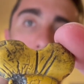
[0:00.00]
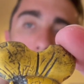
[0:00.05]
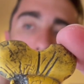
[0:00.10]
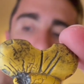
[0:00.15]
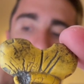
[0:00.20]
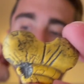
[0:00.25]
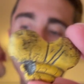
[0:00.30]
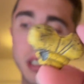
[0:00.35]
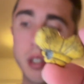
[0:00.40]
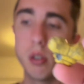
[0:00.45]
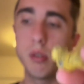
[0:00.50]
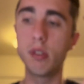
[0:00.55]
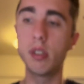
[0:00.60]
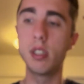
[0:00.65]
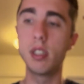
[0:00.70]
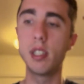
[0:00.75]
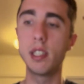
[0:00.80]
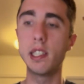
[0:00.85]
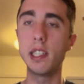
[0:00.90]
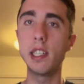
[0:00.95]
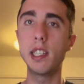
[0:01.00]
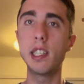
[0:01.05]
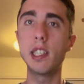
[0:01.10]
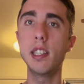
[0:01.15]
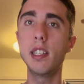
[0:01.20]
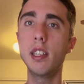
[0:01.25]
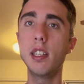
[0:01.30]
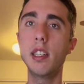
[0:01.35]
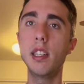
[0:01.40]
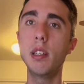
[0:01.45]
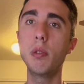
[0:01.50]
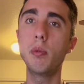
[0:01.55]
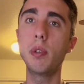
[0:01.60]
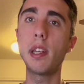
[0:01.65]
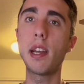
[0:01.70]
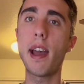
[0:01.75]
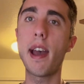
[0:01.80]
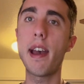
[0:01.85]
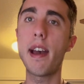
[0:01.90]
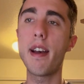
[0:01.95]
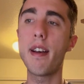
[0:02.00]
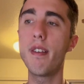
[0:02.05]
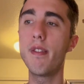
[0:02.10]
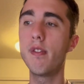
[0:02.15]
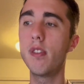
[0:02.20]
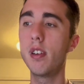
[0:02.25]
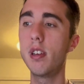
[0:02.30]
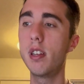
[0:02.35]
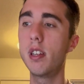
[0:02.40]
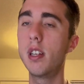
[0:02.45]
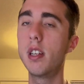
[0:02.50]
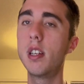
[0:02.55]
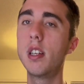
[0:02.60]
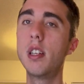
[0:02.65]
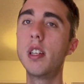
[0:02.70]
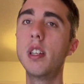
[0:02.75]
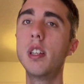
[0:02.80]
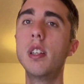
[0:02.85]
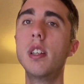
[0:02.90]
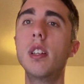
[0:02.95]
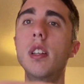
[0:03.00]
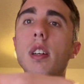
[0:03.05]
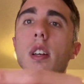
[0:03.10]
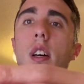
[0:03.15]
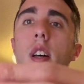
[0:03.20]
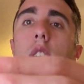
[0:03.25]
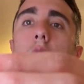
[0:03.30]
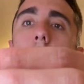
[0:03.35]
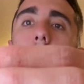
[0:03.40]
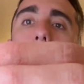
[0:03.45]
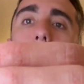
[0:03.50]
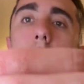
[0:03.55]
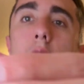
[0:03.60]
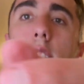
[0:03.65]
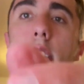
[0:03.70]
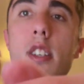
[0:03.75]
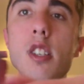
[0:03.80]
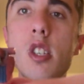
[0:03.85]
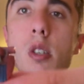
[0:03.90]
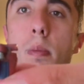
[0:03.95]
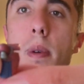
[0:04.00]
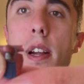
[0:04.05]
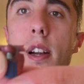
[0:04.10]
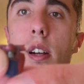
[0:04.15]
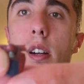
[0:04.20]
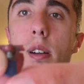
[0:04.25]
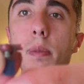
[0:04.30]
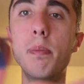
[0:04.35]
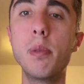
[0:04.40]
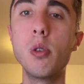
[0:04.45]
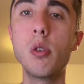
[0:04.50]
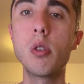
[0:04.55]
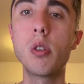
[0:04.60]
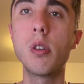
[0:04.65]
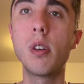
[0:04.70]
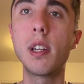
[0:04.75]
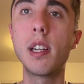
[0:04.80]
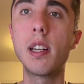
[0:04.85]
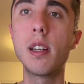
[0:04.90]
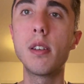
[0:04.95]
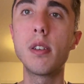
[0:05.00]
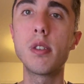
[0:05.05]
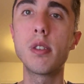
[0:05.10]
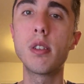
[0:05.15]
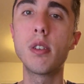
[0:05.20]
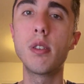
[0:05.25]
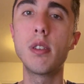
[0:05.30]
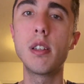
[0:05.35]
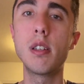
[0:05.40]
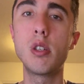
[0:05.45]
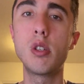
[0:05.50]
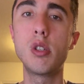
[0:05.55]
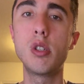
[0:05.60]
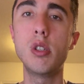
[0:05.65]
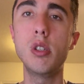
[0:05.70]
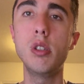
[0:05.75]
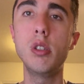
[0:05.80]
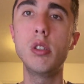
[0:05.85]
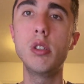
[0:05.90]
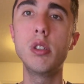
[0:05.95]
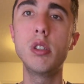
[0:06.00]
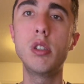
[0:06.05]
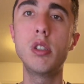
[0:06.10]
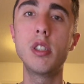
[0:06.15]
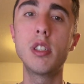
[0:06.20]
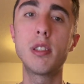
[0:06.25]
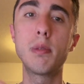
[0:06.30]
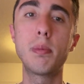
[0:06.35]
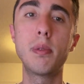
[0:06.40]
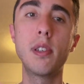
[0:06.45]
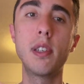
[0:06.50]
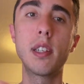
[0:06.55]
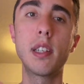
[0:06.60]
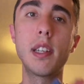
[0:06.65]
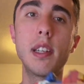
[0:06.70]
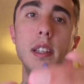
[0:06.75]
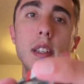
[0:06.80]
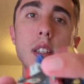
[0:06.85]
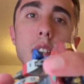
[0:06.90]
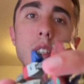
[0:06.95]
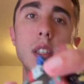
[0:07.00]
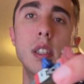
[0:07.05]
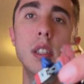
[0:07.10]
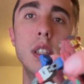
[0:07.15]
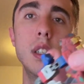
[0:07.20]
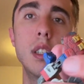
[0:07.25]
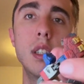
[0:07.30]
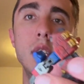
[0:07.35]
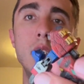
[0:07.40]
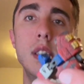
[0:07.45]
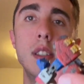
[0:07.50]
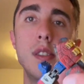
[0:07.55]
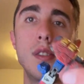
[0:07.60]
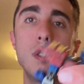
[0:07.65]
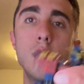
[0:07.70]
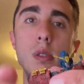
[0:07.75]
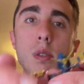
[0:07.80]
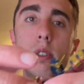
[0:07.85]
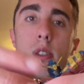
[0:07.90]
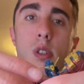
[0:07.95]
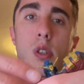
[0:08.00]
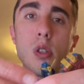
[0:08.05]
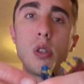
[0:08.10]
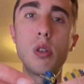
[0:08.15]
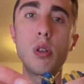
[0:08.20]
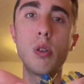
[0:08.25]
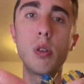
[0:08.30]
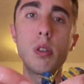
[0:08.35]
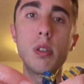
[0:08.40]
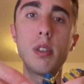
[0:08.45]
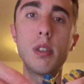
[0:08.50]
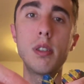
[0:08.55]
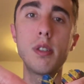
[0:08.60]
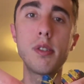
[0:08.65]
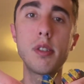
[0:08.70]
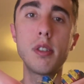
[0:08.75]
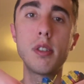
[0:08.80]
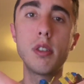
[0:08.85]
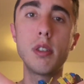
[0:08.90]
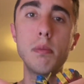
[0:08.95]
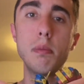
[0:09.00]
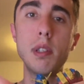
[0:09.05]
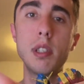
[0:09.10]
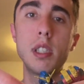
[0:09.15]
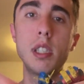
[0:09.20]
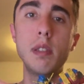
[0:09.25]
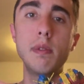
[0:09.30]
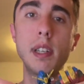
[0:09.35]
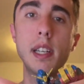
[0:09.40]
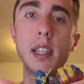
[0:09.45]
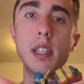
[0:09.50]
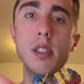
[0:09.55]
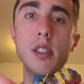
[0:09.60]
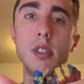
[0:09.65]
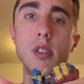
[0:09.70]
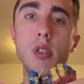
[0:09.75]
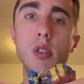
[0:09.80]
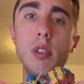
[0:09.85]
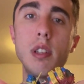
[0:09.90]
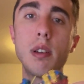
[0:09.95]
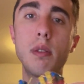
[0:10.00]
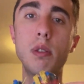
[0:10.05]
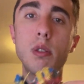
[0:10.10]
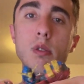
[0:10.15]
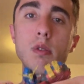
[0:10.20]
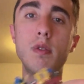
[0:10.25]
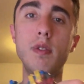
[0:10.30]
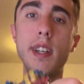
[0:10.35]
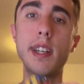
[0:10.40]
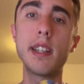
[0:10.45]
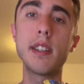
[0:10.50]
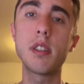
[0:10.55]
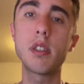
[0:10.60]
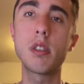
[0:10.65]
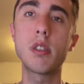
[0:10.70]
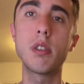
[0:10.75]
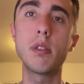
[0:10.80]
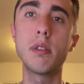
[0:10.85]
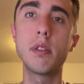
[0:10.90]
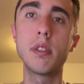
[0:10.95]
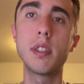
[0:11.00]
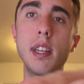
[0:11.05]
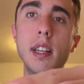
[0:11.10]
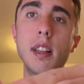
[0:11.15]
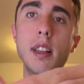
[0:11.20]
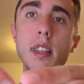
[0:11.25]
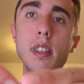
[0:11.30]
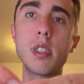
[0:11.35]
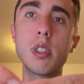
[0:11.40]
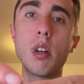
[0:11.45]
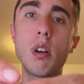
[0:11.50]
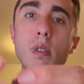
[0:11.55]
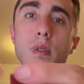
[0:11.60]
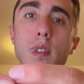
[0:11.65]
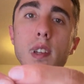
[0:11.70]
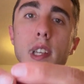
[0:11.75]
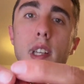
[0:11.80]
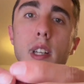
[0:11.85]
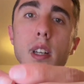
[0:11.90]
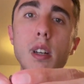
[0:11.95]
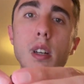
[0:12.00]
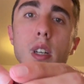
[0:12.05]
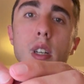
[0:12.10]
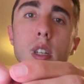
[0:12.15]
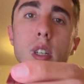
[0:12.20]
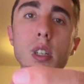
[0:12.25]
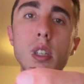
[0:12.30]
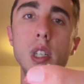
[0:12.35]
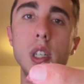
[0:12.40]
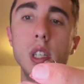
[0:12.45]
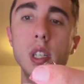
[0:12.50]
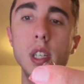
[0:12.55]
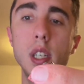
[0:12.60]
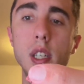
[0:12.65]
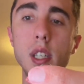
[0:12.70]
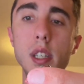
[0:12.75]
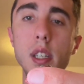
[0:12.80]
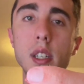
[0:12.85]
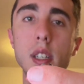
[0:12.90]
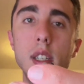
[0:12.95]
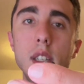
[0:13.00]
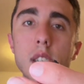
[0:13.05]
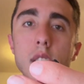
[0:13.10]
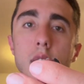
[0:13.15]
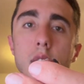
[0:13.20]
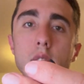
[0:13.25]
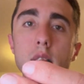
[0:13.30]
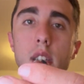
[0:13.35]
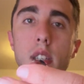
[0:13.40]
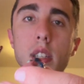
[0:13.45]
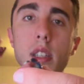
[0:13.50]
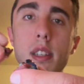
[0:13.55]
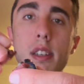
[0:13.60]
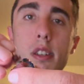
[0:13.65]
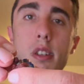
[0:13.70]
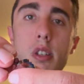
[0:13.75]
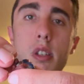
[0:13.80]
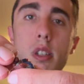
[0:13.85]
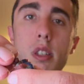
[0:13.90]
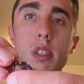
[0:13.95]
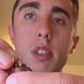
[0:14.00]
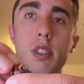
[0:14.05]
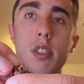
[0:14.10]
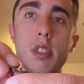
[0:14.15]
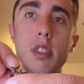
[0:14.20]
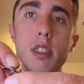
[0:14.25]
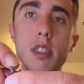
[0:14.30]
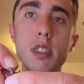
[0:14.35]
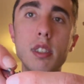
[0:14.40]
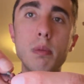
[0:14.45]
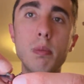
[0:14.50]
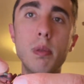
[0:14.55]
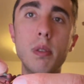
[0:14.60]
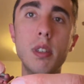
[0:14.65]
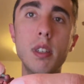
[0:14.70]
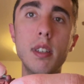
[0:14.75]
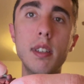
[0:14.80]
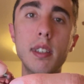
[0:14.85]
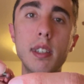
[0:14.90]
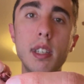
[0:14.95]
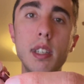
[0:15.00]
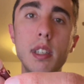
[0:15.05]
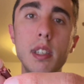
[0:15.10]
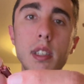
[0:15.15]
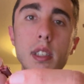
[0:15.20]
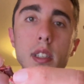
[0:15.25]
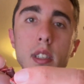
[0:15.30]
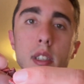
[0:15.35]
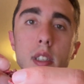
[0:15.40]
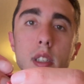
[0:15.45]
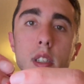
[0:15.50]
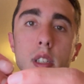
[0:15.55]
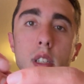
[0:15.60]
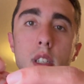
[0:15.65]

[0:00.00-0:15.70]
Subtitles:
Very cool. And then we have the spare booster here. So this should just plug in to the shoulder. So let me see if I can just do that real fast. So take this off here, and this should just plug in.